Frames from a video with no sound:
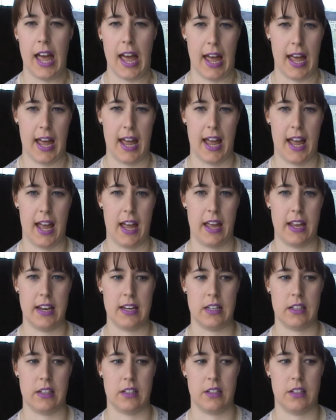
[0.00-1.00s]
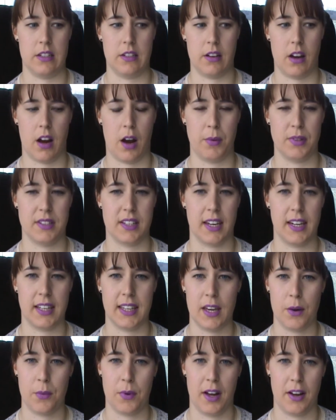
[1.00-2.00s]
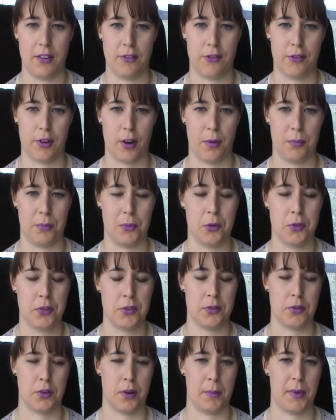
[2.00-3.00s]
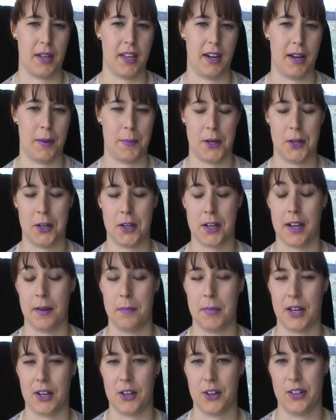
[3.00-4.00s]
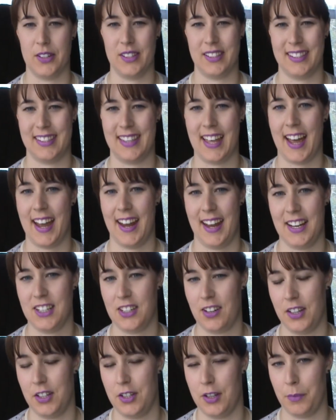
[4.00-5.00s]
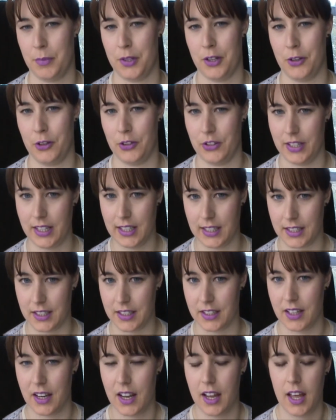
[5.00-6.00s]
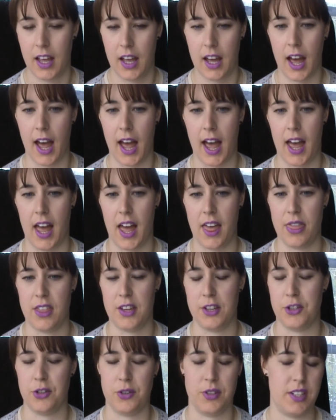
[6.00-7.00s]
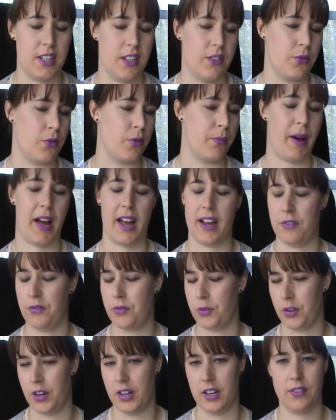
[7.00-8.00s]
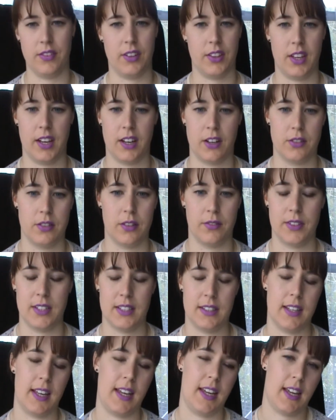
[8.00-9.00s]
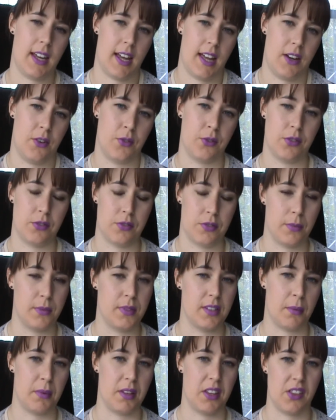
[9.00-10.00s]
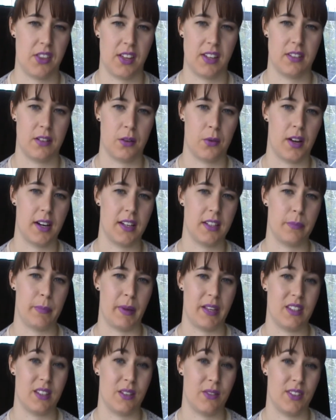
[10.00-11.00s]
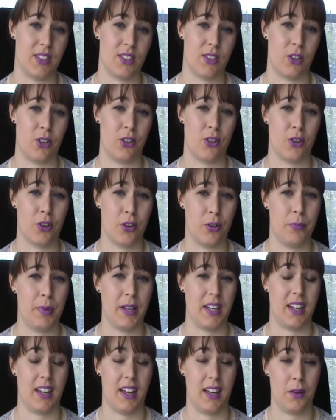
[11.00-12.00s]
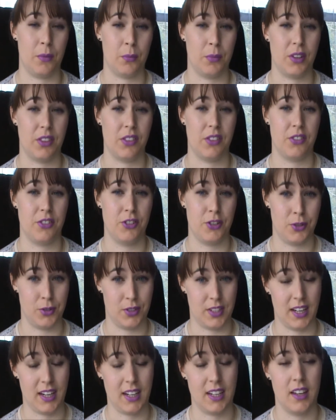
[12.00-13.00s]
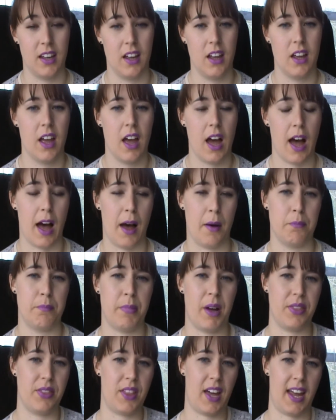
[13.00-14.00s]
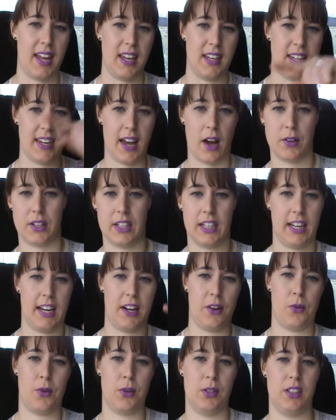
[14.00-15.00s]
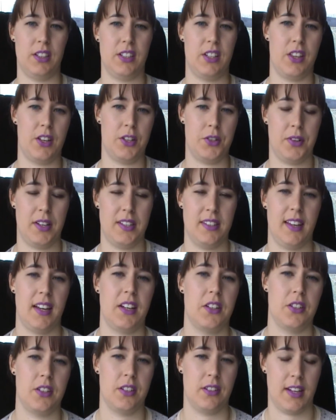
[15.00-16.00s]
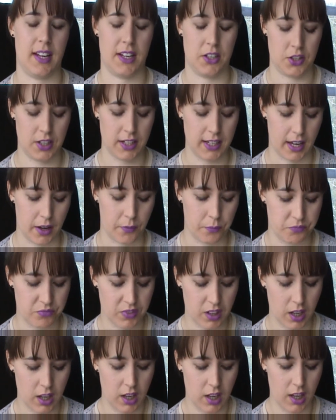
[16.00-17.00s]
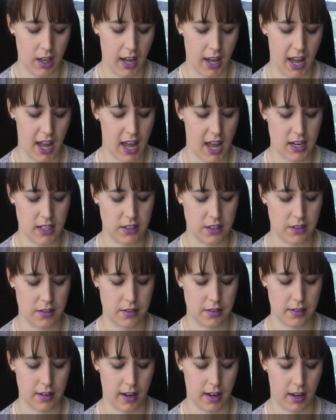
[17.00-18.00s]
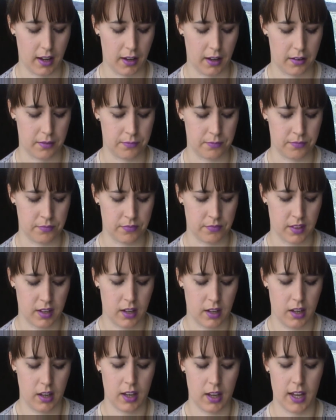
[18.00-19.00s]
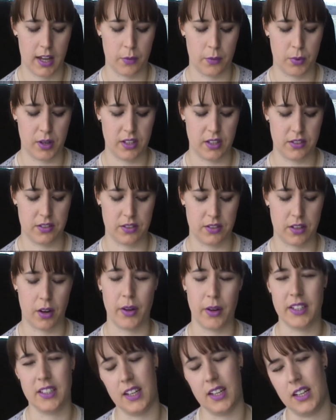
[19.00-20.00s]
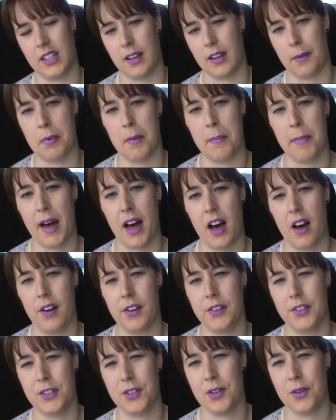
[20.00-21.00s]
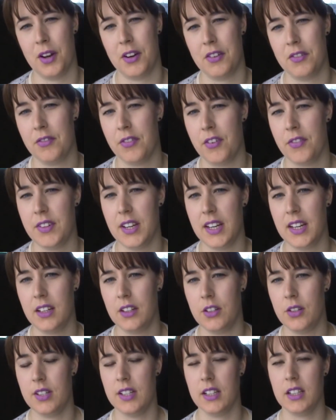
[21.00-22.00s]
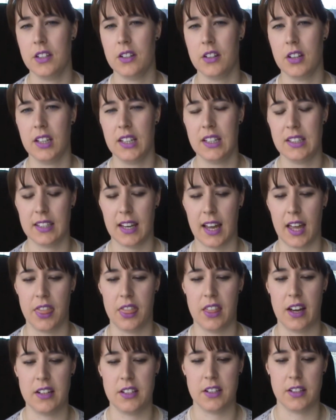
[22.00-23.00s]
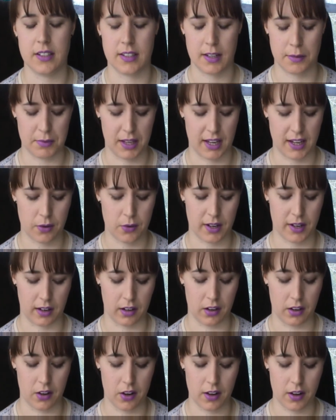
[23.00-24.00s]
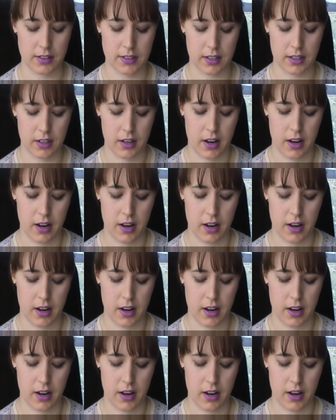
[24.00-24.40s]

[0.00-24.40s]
And I was going to get one from Nordstrom in America because they actually ship to New Zealand and the duty is all paid for and everything, because obviously at Nordstrom some of the things are quite expensive and so you could be hit with duty, but they calculate it all into the transaction at checkout, and it was going to end up about 250 New Zealand dollars, and that just seemed like quite a lot,